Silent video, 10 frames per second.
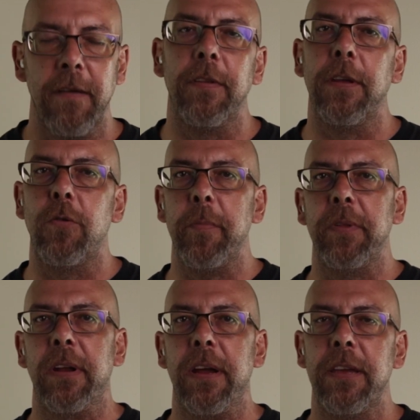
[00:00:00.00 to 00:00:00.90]
For the
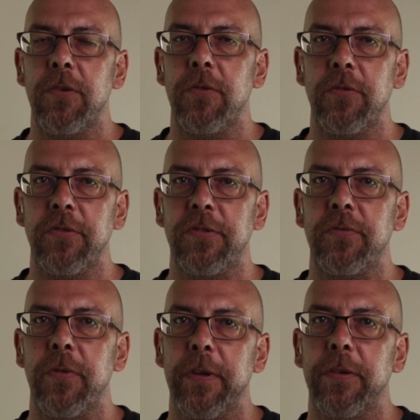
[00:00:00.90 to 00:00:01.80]
equipment that I use,
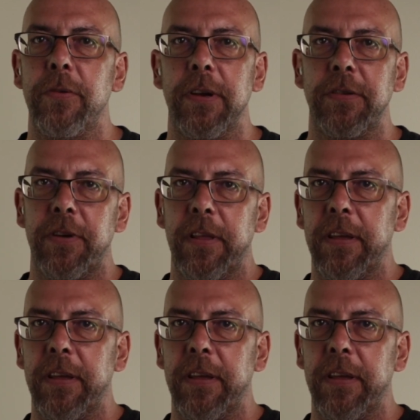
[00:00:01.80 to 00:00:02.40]
we went through yesterday,